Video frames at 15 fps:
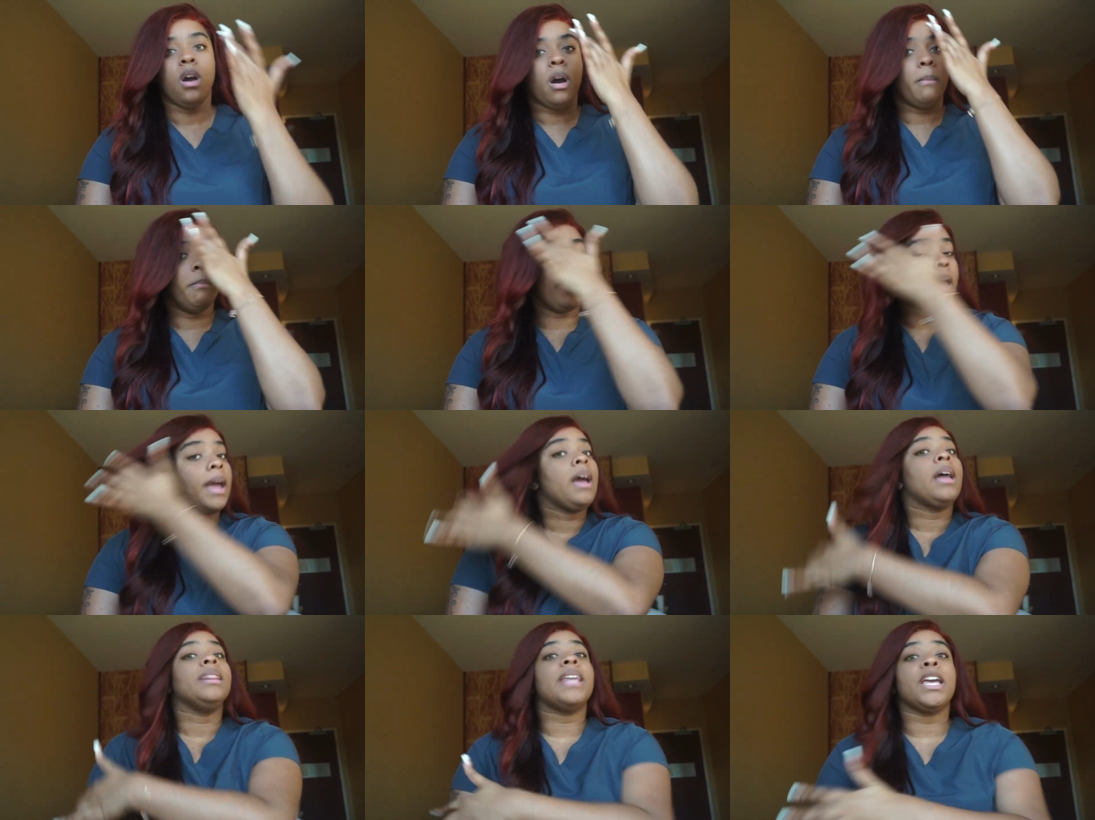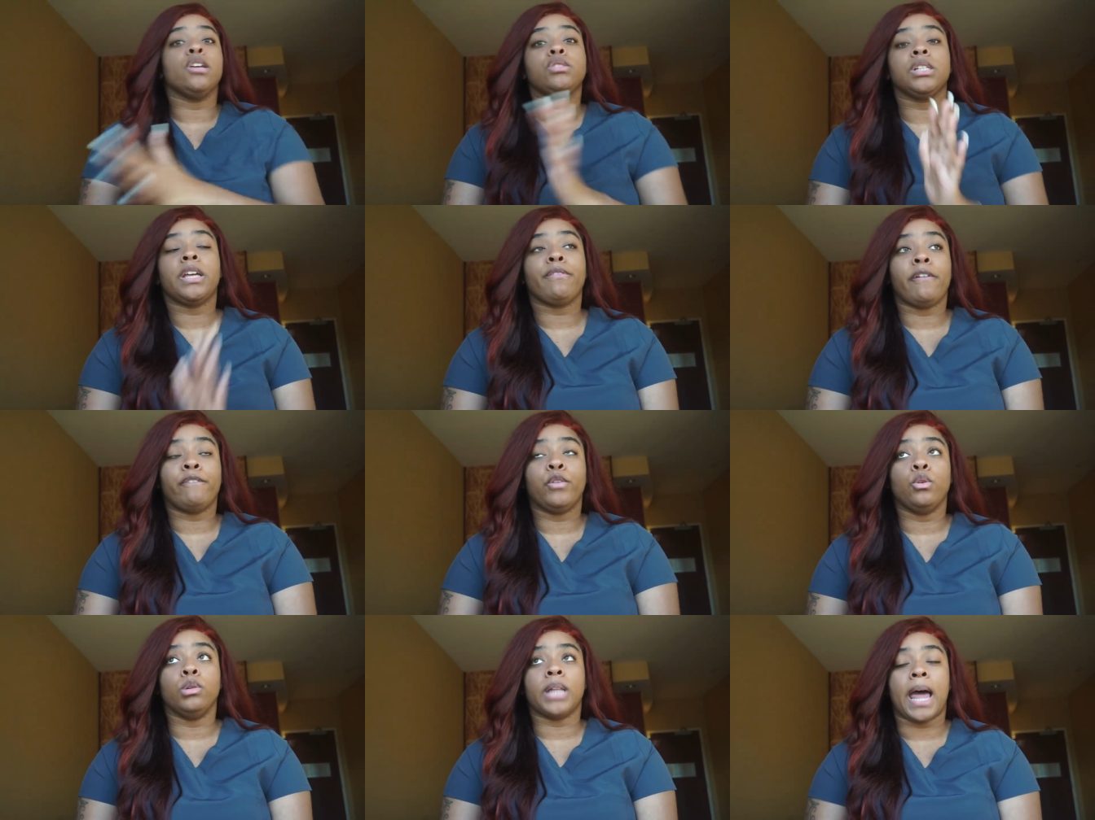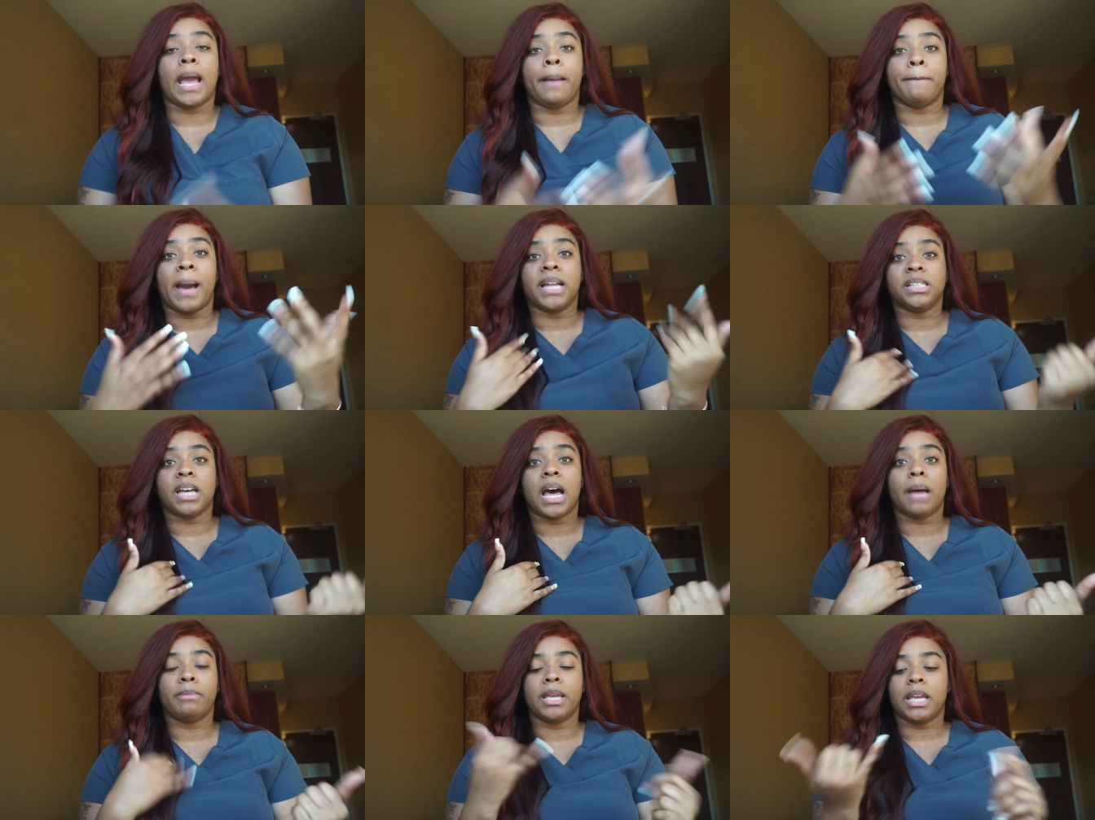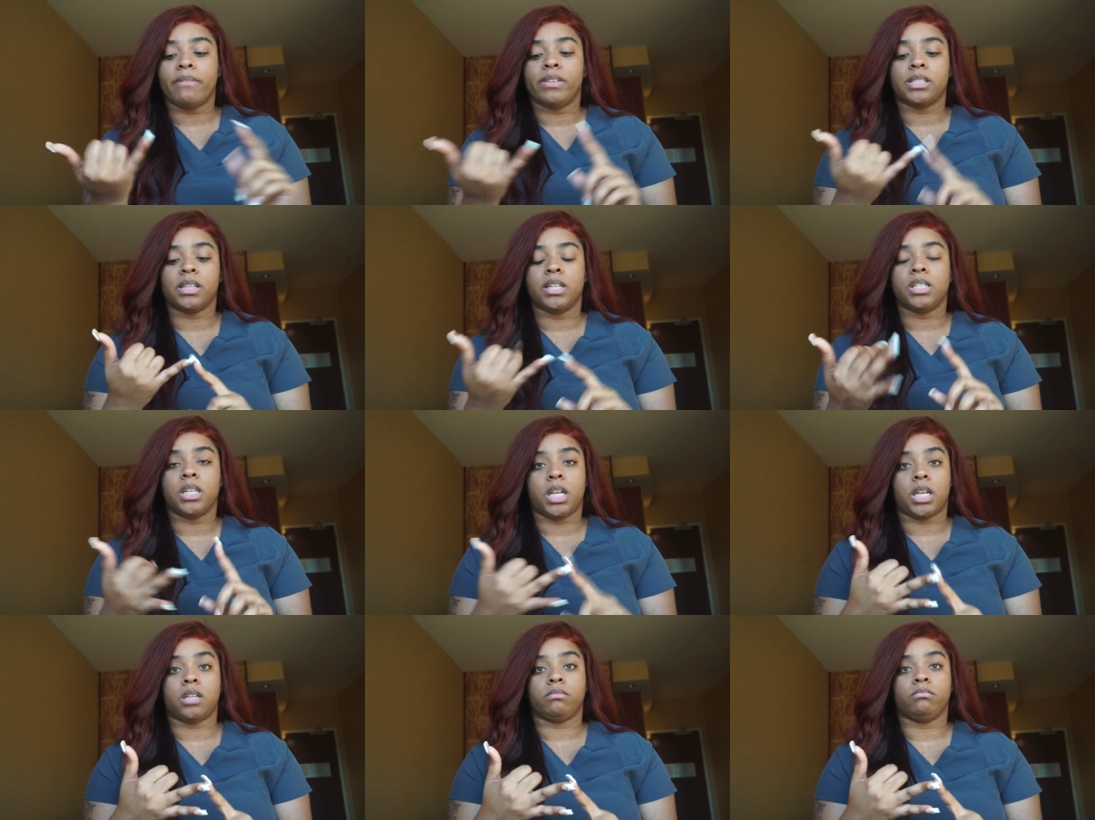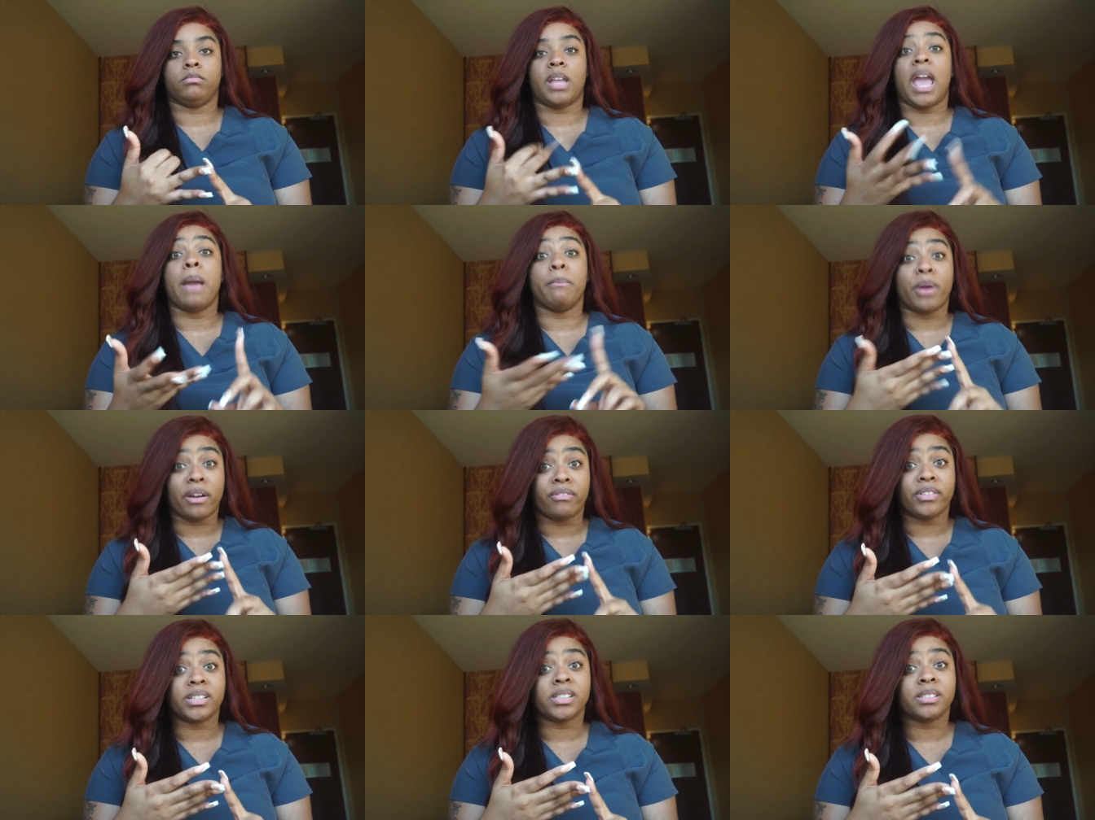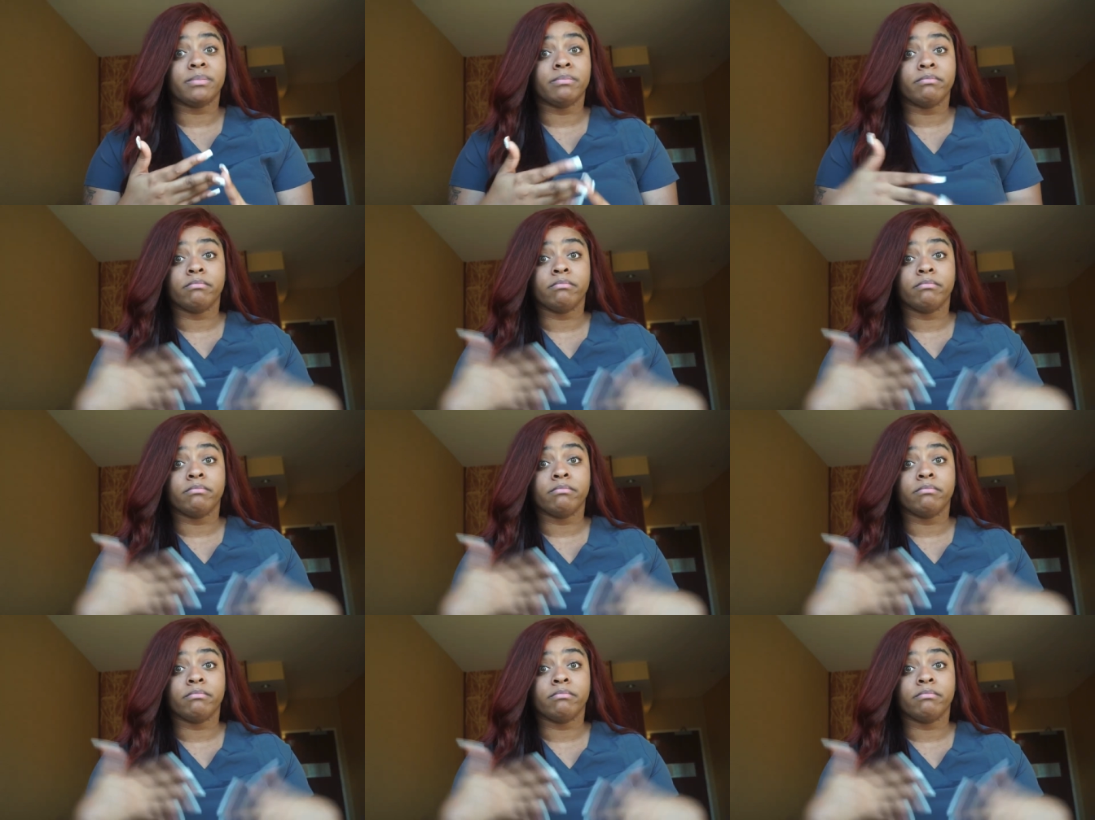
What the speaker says: But they usually give you food. Like my job, they give us lunch and dinner and breakfast.